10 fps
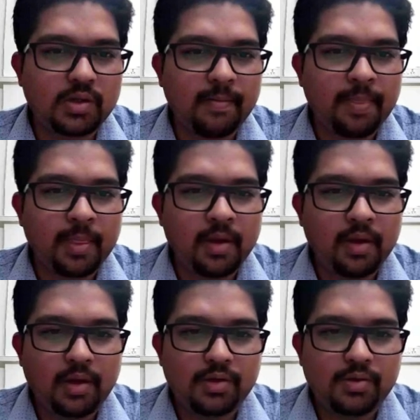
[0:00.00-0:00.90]
is,
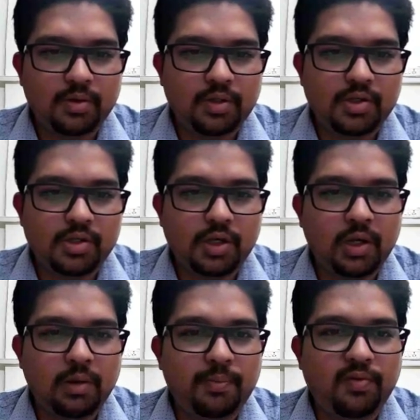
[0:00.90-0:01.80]
so this
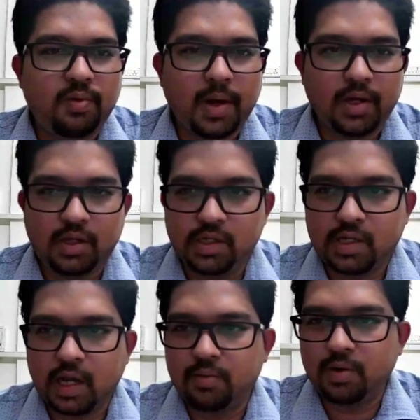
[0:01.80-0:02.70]
is the input for my
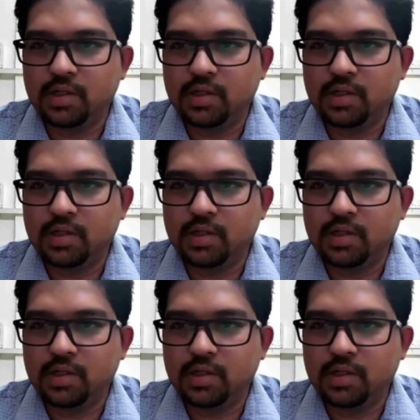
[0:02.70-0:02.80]
TS